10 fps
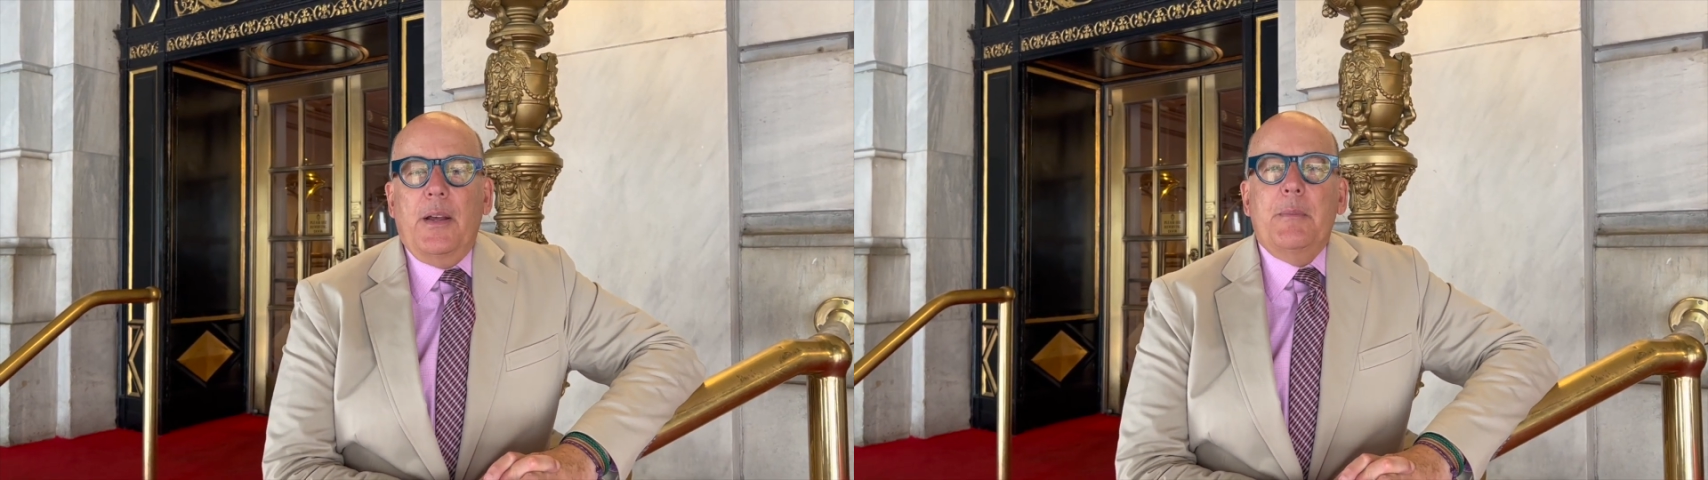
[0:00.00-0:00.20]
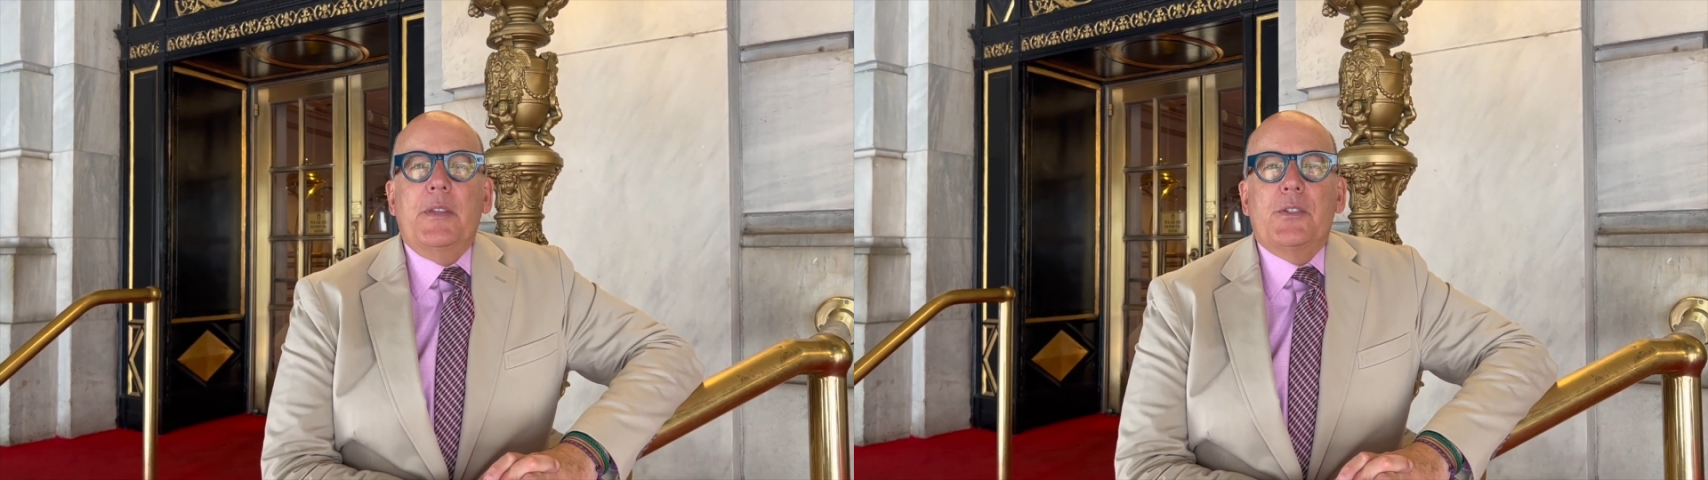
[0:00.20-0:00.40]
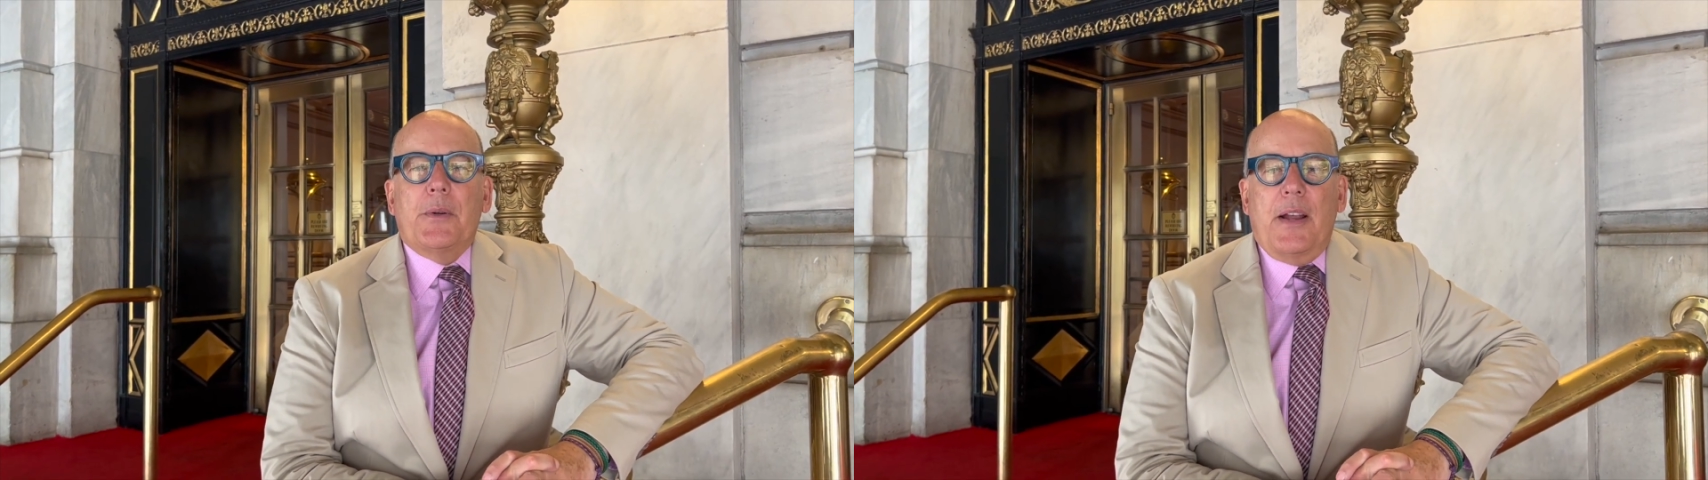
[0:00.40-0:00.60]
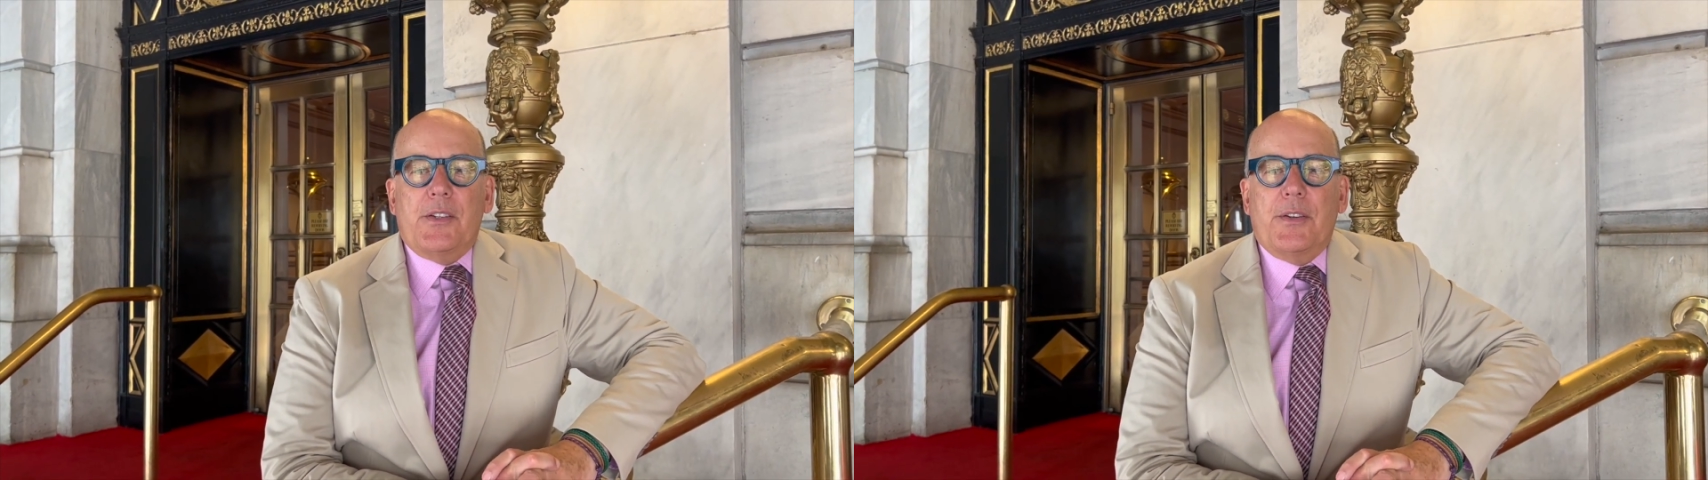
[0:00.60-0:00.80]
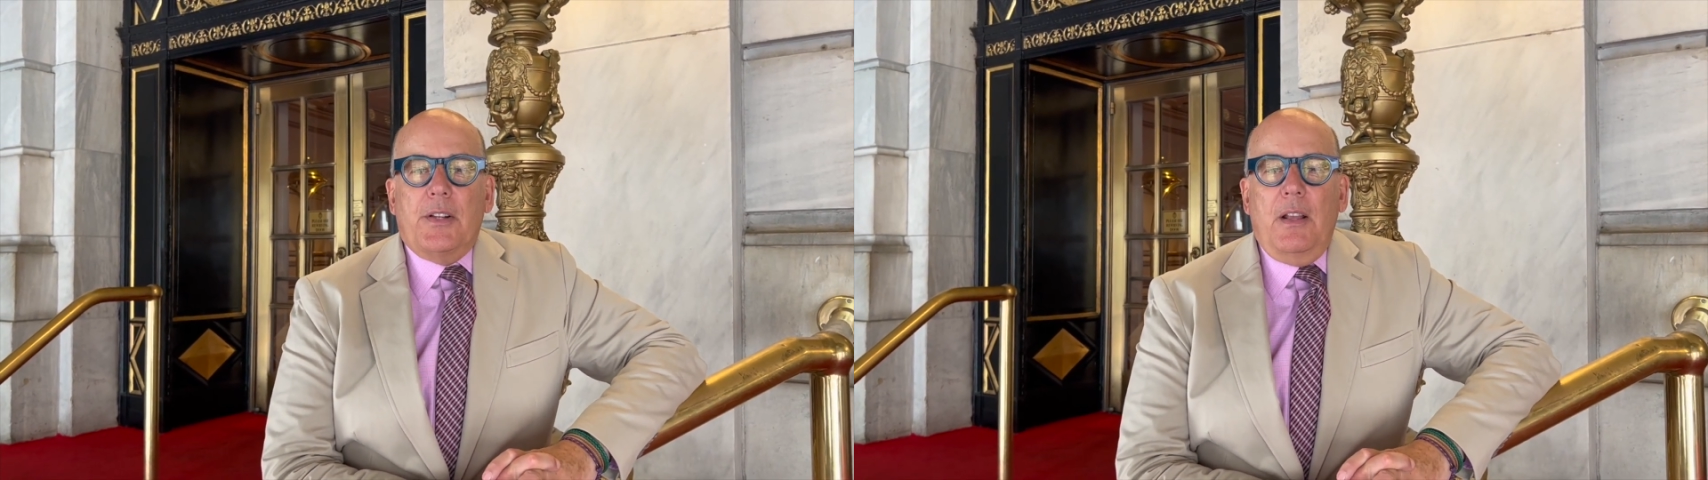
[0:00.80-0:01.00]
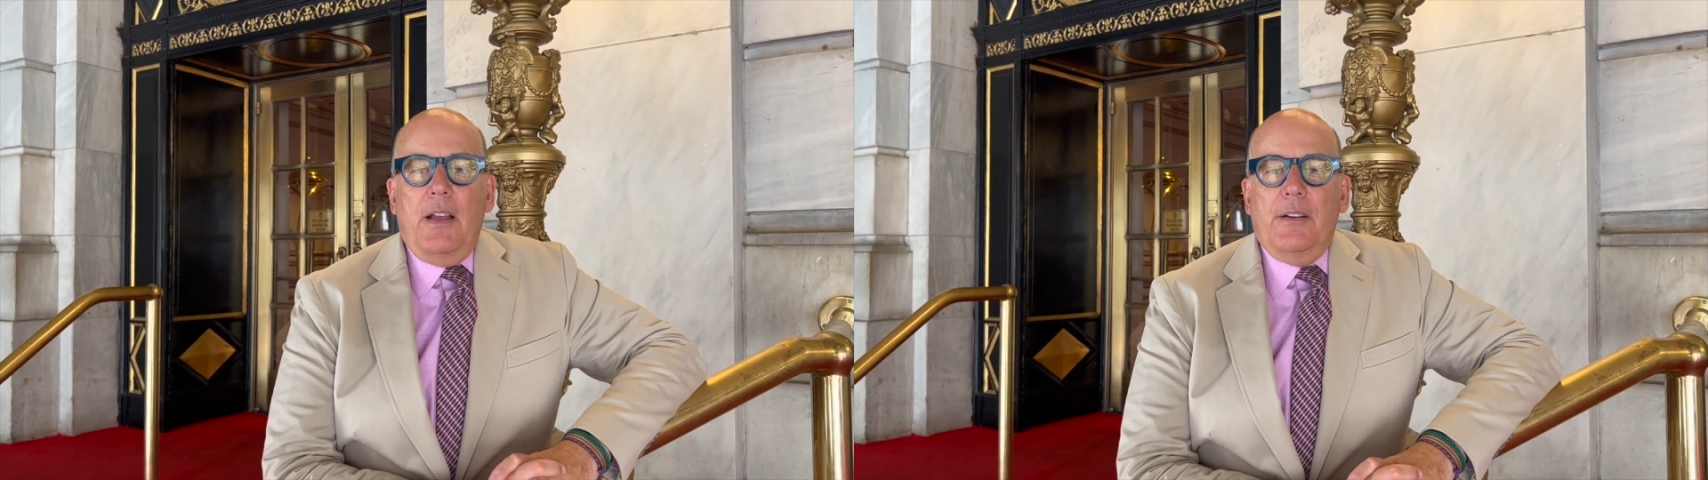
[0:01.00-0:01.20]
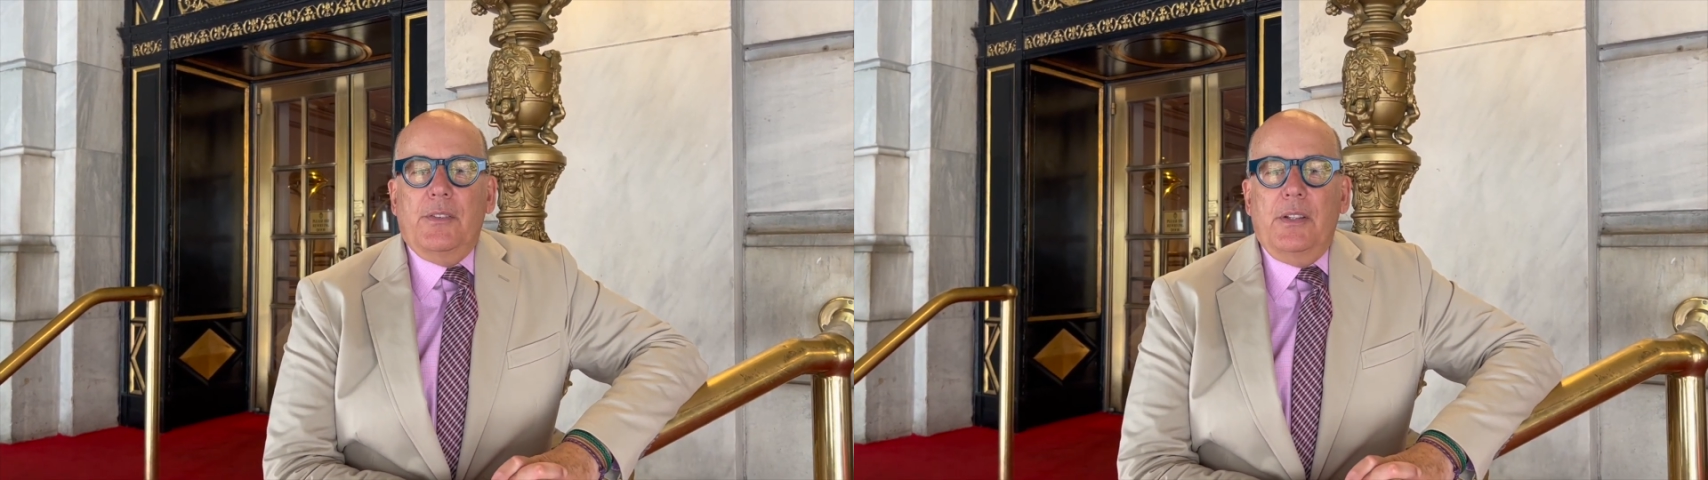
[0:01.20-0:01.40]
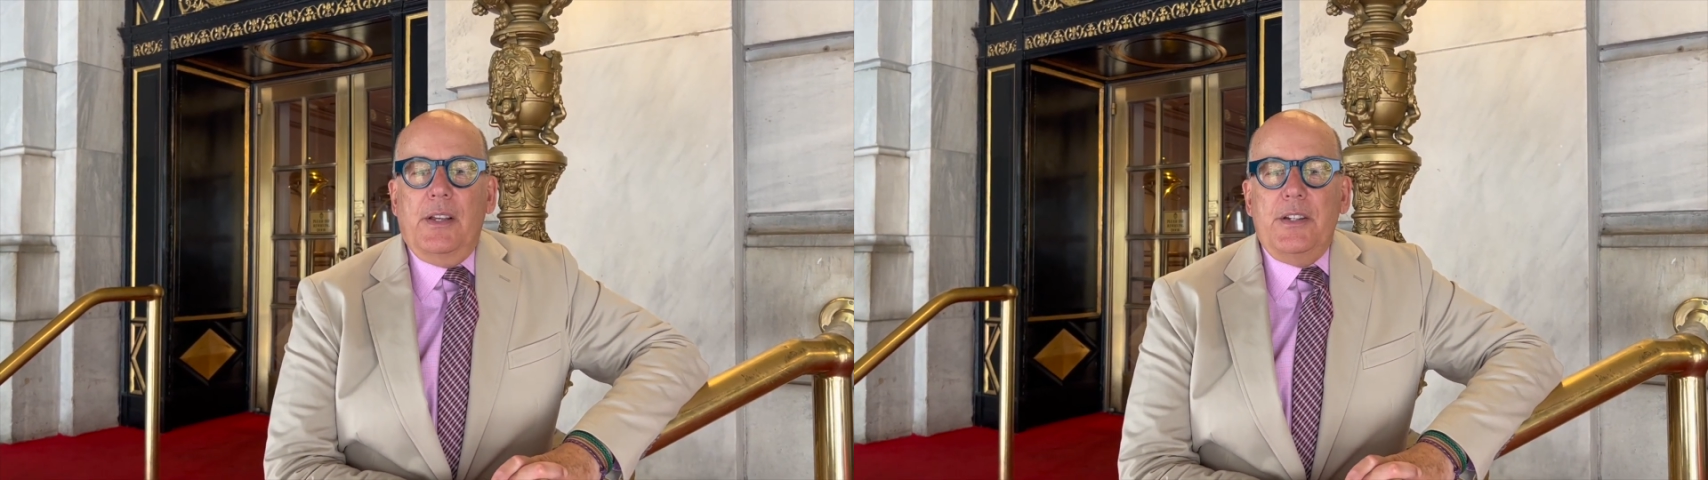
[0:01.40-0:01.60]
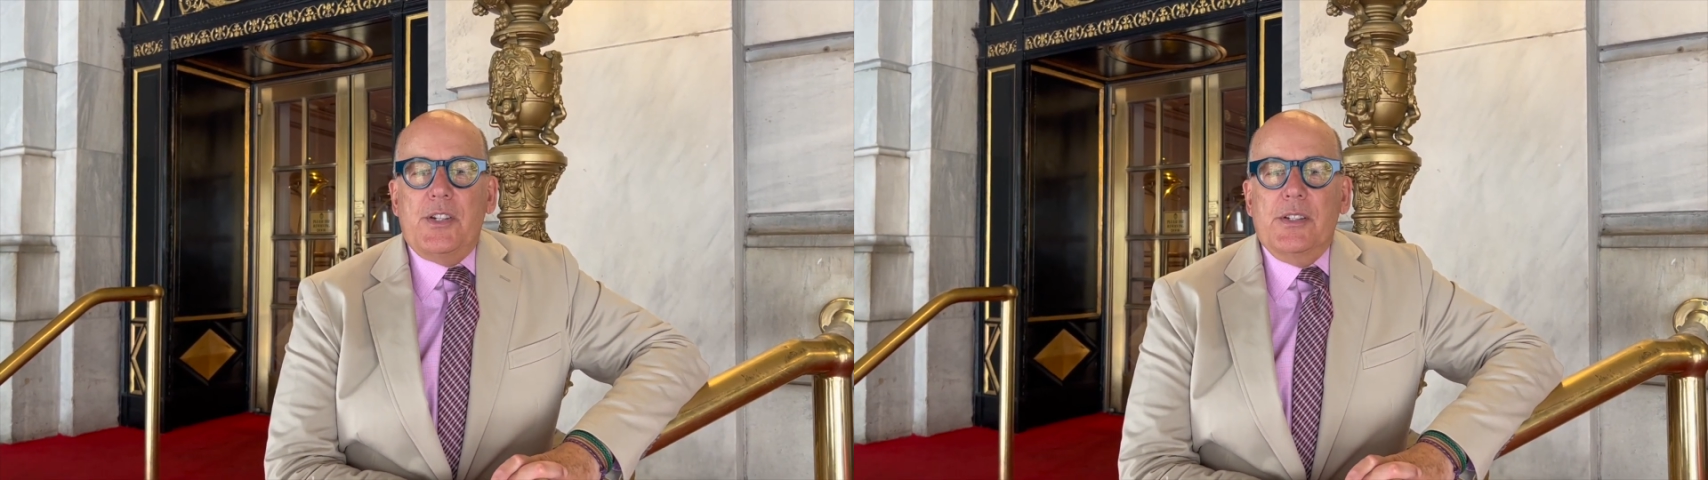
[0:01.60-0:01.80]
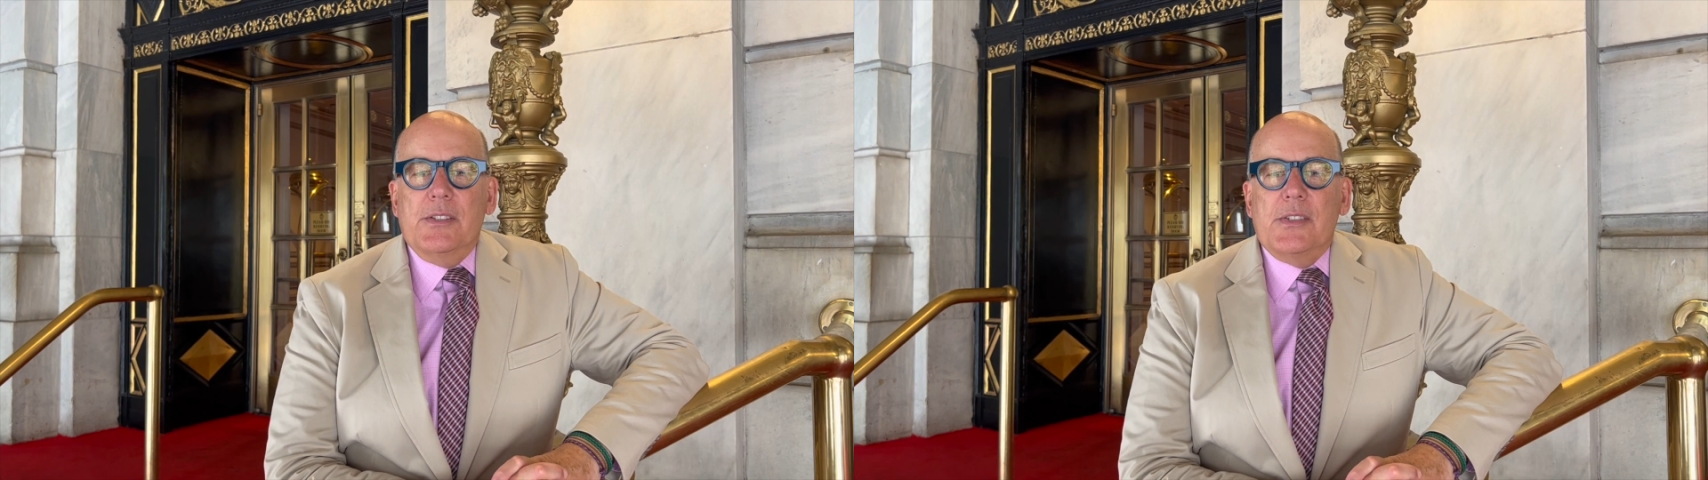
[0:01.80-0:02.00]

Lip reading: I'm the Director of Client Relations.